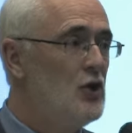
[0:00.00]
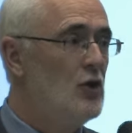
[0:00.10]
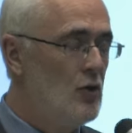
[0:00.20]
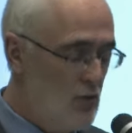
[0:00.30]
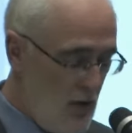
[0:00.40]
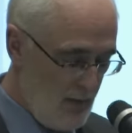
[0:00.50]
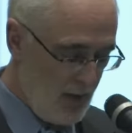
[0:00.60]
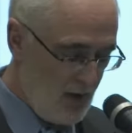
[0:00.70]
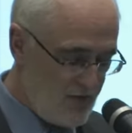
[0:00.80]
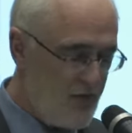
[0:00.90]
you,
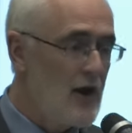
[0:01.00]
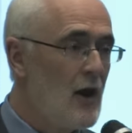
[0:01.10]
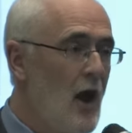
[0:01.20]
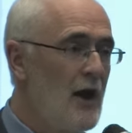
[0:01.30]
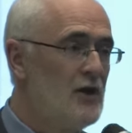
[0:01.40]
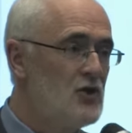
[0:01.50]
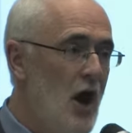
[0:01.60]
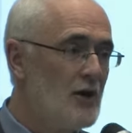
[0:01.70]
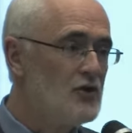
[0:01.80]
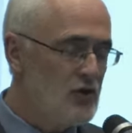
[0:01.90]
frontline
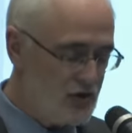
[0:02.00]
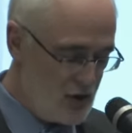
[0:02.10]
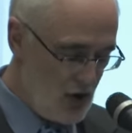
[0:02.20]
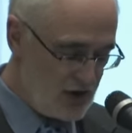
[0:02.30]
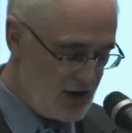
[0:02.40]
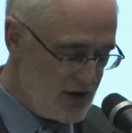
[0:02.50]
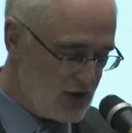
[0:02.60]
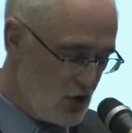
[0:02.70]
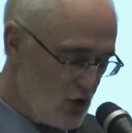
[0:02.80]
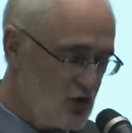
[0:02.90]
doctors, nurses,
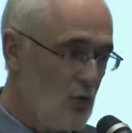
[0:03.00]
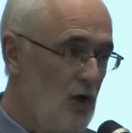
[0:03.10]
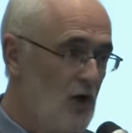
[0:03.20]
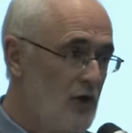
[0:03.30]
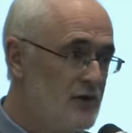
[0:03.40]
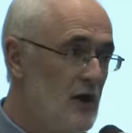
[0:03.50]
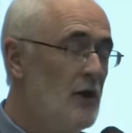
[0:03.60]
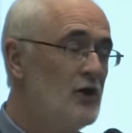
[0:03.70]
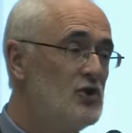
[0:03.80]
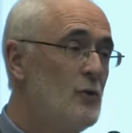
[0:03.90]
and social workers,
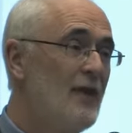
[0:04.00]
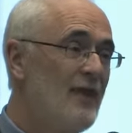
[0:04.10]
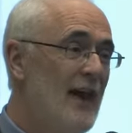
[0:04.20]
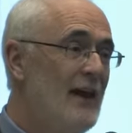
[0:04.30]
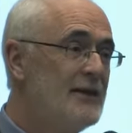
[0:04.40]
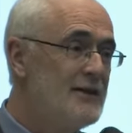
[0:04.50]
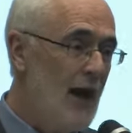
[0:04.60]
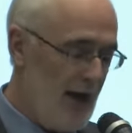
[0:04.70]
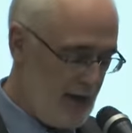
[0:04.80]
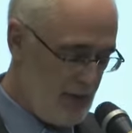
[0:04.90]
to a think
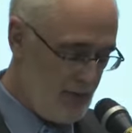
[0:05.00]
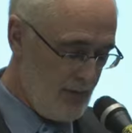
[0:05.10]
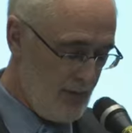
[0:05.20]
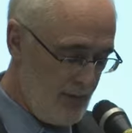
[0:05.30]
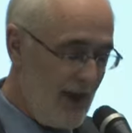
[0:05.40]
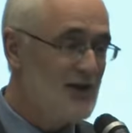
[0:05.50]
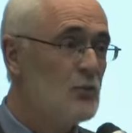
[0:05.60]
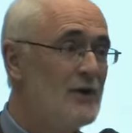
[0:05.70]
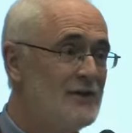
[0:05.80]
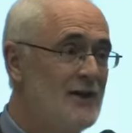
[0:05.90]
tank.
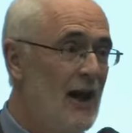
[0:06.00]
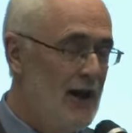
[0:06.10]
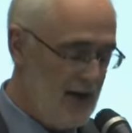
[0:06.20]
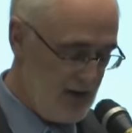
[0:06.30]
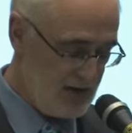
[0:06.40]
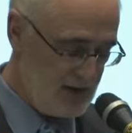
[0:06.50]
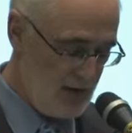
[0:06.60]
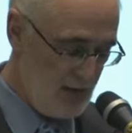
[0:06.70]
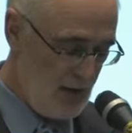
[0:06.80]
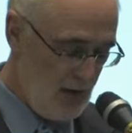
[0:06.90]
That's what today
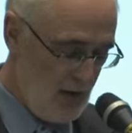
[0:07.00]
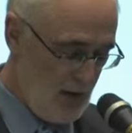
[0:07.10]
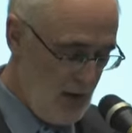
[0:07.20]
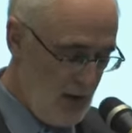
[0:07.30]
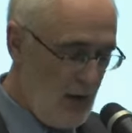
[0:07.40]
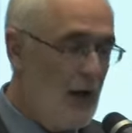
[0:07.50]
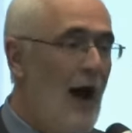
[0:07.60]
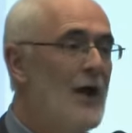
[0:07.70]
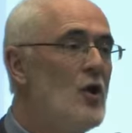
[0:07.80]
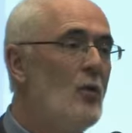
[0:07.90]
is.
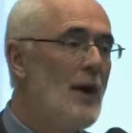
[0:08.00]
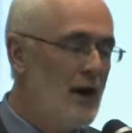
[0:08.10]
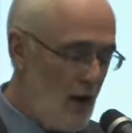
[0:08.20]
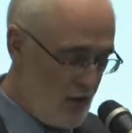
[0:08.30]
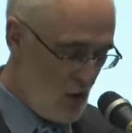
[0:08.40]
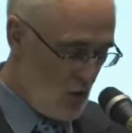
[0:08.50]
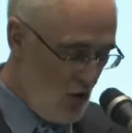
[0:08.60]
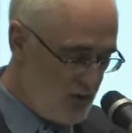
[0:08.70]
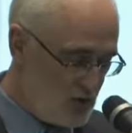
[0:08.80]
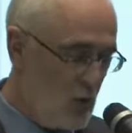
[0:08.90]
I know many other
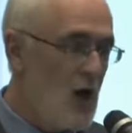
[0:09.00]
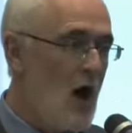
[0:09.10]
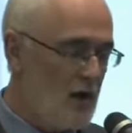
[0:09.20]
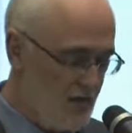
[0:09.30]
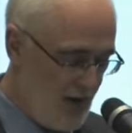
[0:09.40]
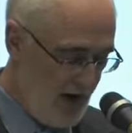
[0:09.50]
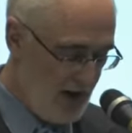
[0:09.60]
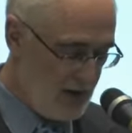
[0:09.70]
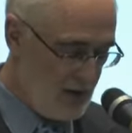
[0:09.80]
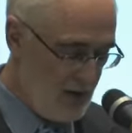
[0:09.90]
groups were not
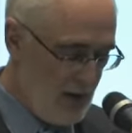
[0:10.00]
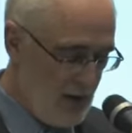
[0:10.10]
invited.